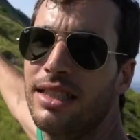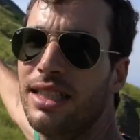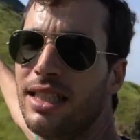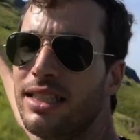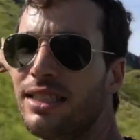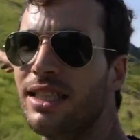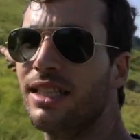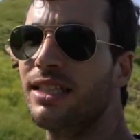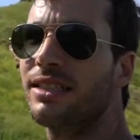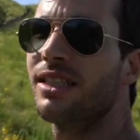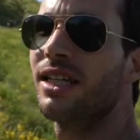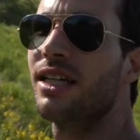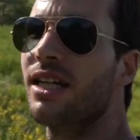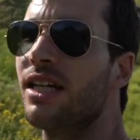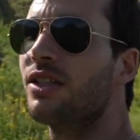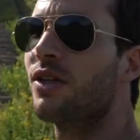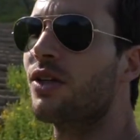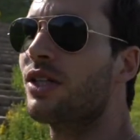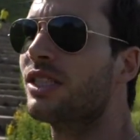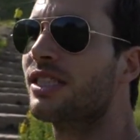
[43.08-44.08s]
This is uh,
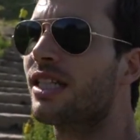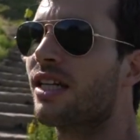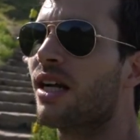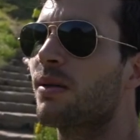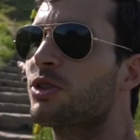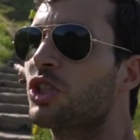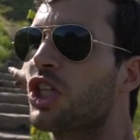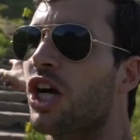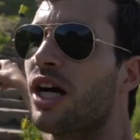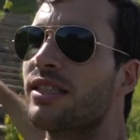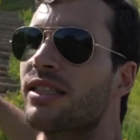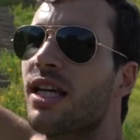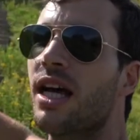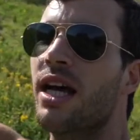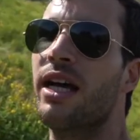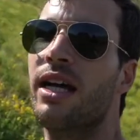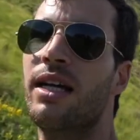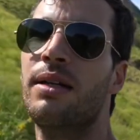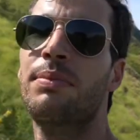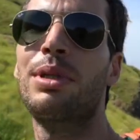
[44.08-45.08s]
your Instagram shot
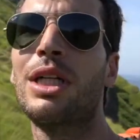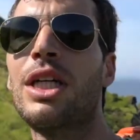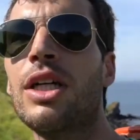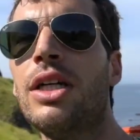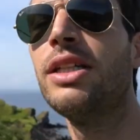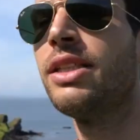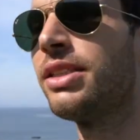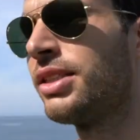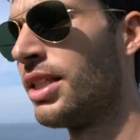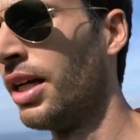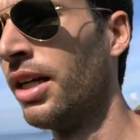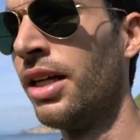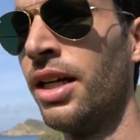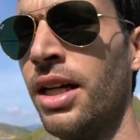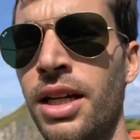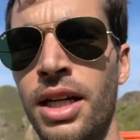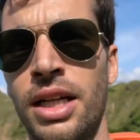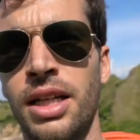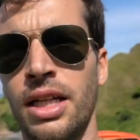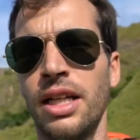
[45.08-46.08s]
because
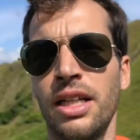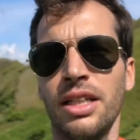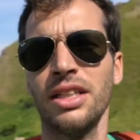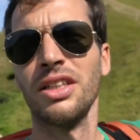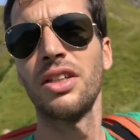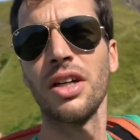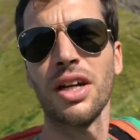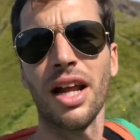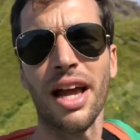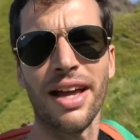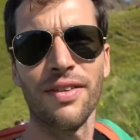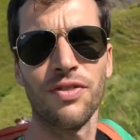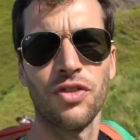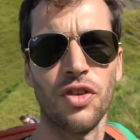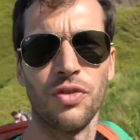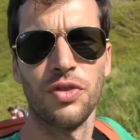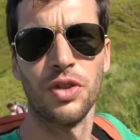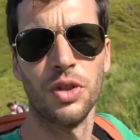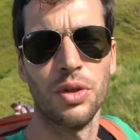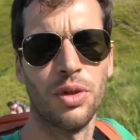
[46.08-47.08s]
you're gonna have
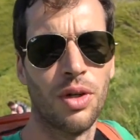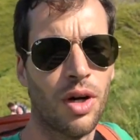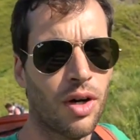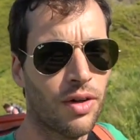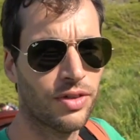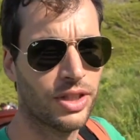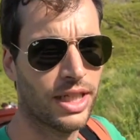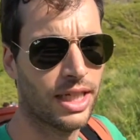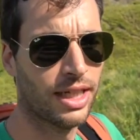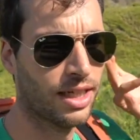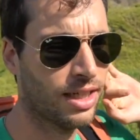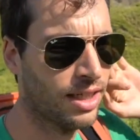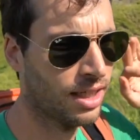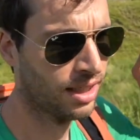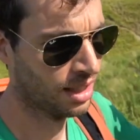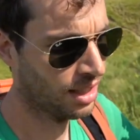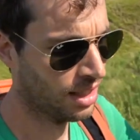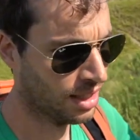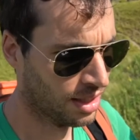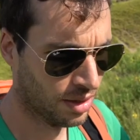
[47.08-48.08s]
the view over there.
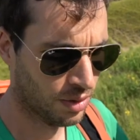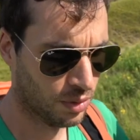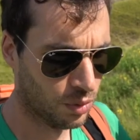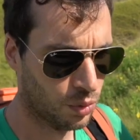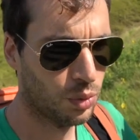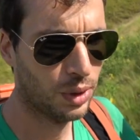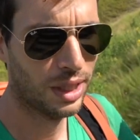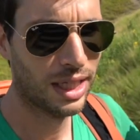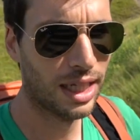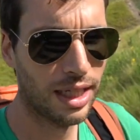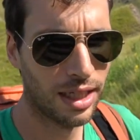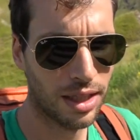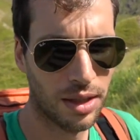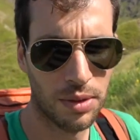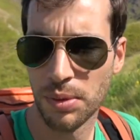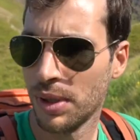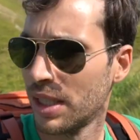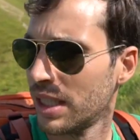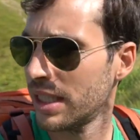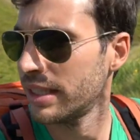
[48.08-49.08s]
Really,
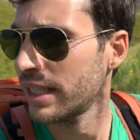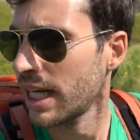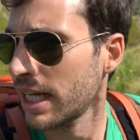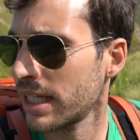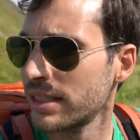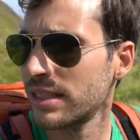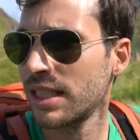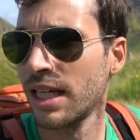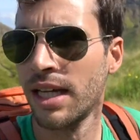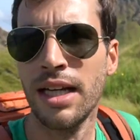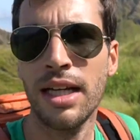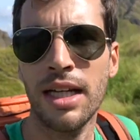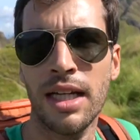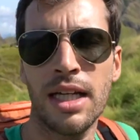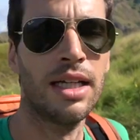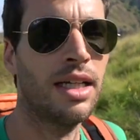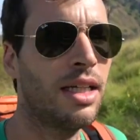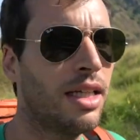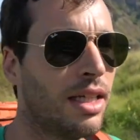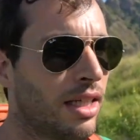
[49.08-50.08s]
really nice.
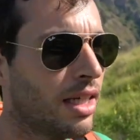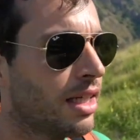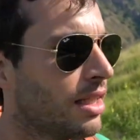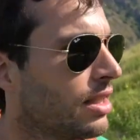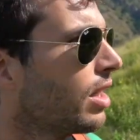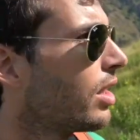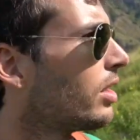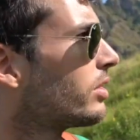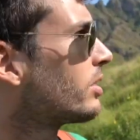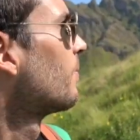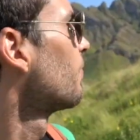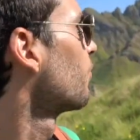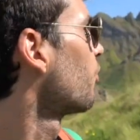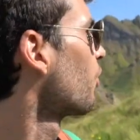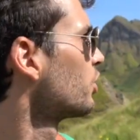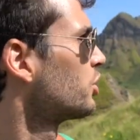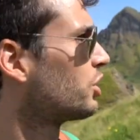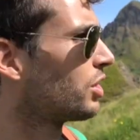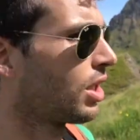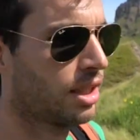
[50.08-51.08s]
And awesome
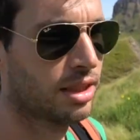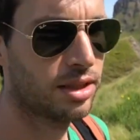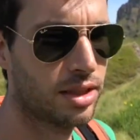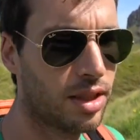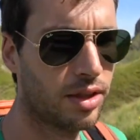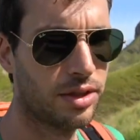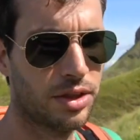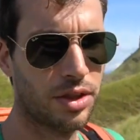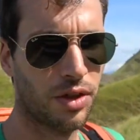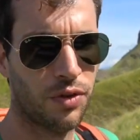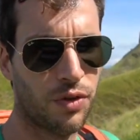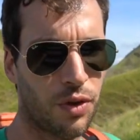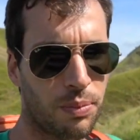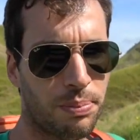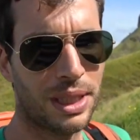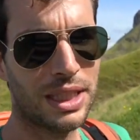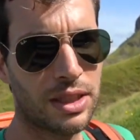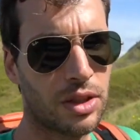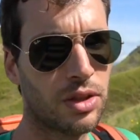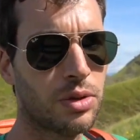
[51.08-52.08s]
for shots, also for
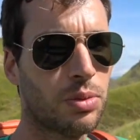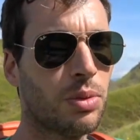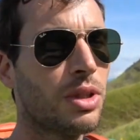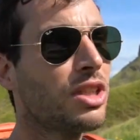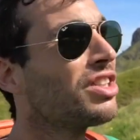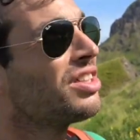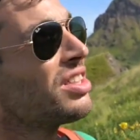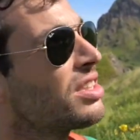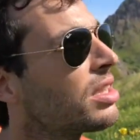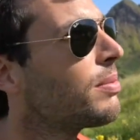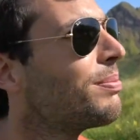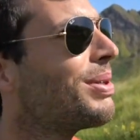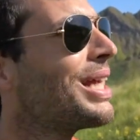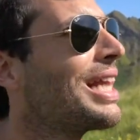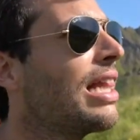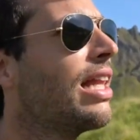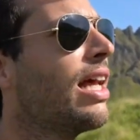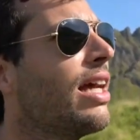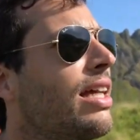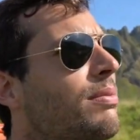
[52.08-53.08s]
pictures. We're just a
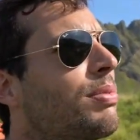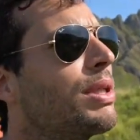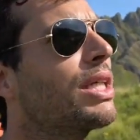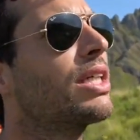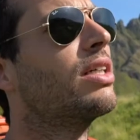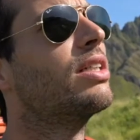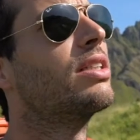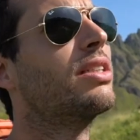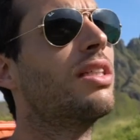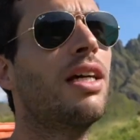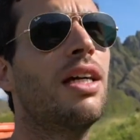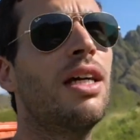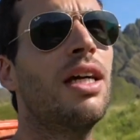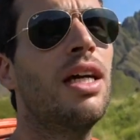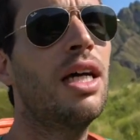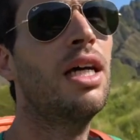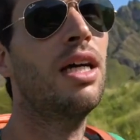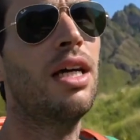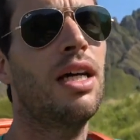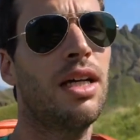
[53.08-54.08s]
bit late because
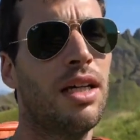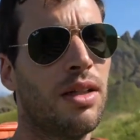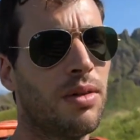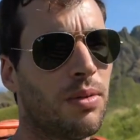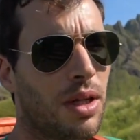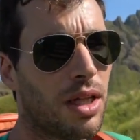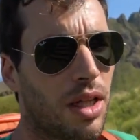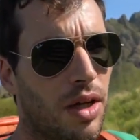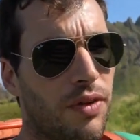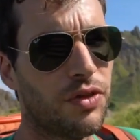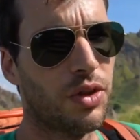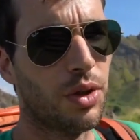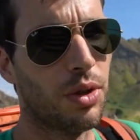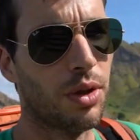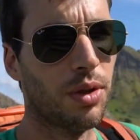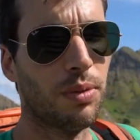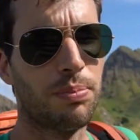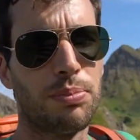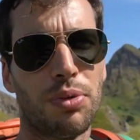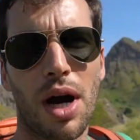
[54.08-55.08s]
well, of
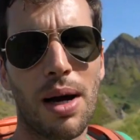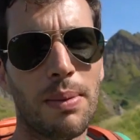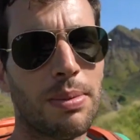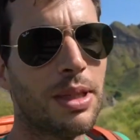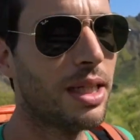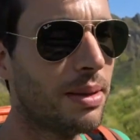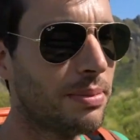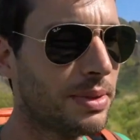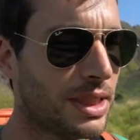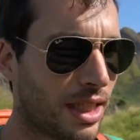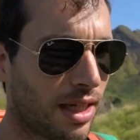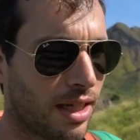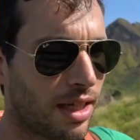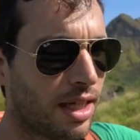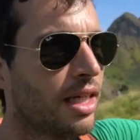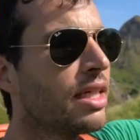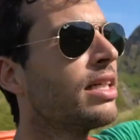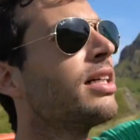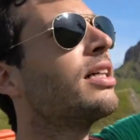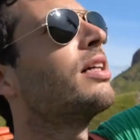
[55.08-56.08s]
the problems
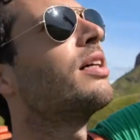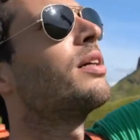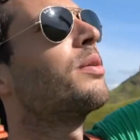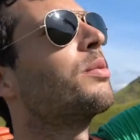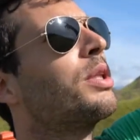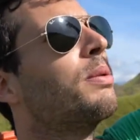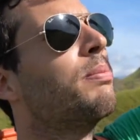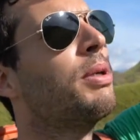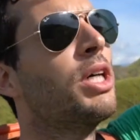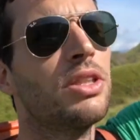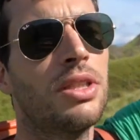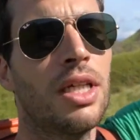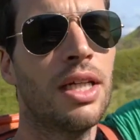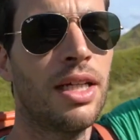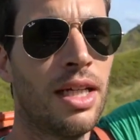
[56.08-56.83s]
uh, with the boat.